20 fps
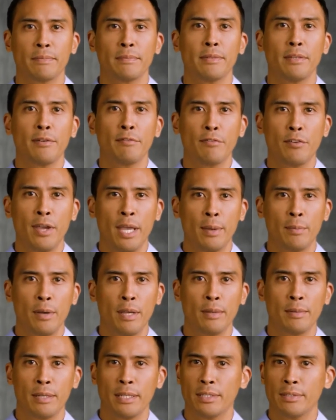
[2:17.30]
the free
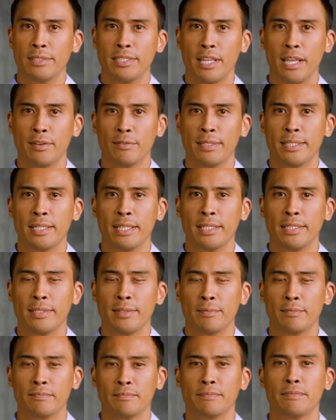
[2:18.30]
movement of
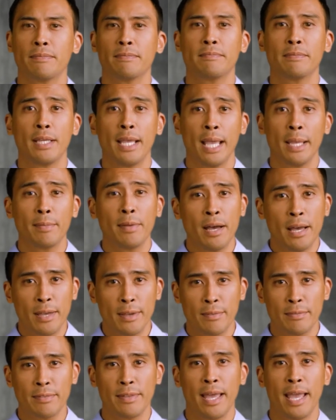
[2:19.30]
services, labor,
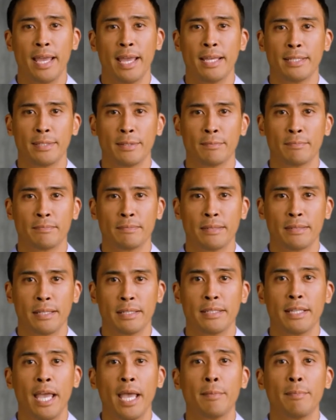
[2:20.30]
and
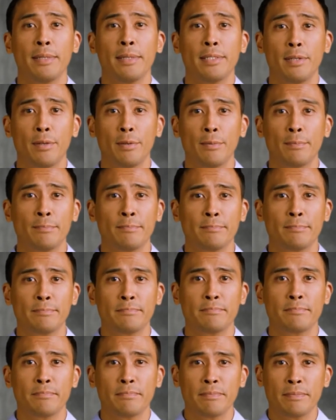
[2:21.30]
capital.
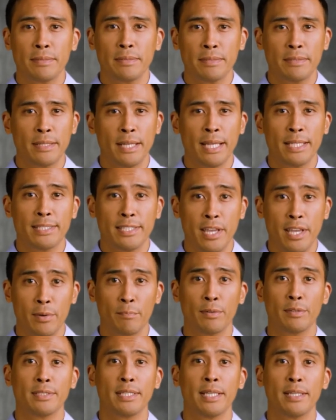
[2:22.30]

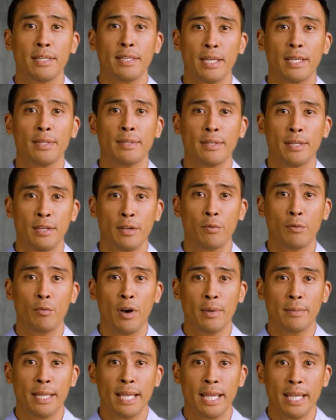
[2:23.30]
Examples include,
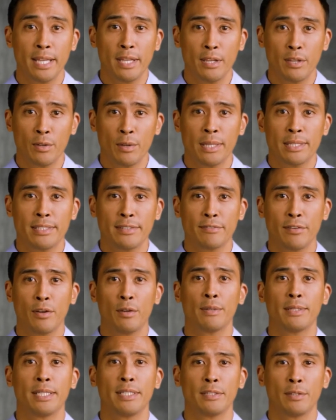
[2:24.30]
while the EU has
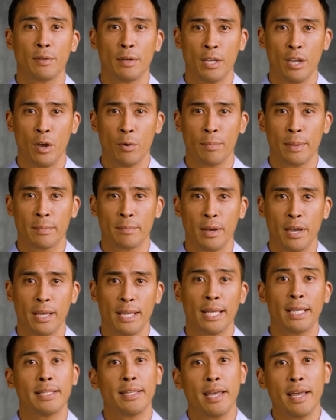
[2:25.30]
evolved into a common
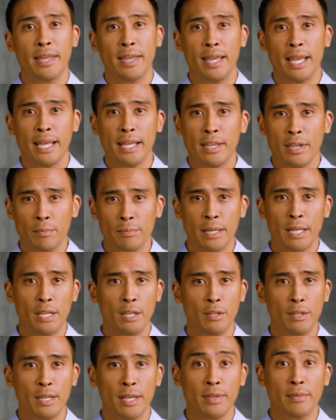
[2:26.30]
market and an economic
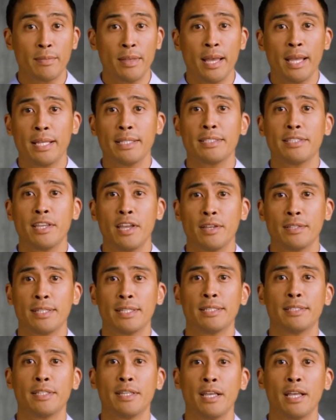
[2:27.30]
union, it
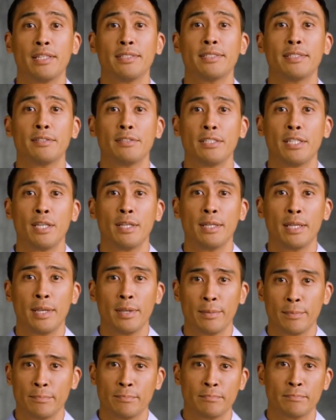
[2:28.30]
started as a customs
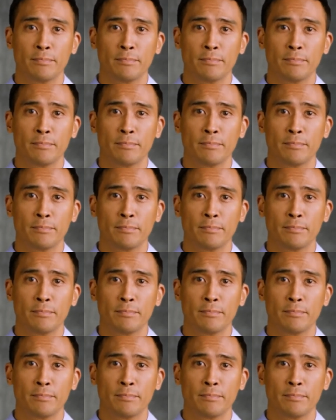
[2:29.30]
union.